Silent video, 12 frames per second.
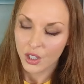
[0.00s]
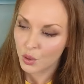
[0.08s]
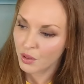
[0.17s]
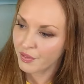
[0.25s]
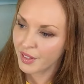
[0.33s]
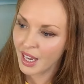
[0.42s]

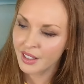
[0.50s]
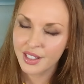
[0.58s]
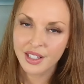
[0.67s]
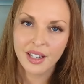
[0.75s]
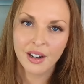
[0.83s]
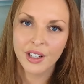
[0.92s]
So if that
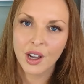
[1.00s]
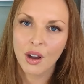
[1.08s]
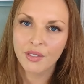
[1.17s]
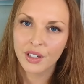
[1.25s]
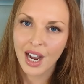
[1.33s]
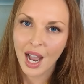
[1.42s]
scenario
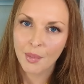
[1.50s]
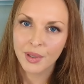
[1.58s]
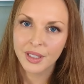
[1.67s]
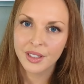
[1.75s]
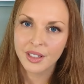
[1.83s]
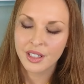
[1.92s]
ever
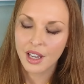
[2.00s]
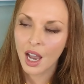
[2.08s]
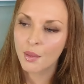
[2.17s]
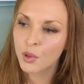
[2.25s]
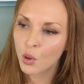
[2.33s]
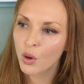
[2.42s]
happens,
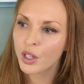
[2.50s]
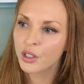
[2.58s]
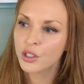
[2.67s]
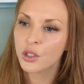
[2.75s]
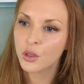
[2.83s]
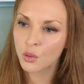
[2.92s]
I'm
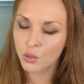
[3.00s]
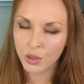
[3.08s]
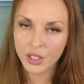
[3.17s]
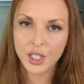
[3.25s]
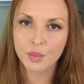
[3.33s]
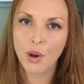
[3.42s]
going to
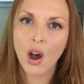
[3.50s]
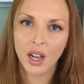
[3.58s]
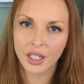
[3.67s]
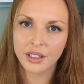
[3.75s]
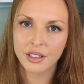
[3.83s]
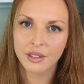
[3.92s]

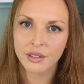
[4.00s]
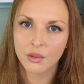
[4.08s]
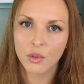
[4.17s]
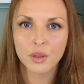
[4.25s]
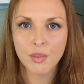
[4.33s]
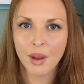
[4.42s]
respond
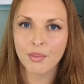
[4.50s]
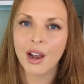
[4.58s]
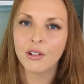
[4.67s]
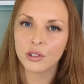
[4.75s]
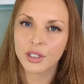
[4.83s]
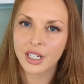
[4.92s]
with my
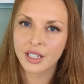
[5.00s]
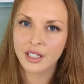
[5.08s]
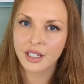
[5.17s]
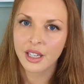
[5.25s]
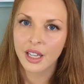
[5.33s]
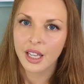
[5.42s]

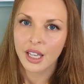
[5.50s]
boundaries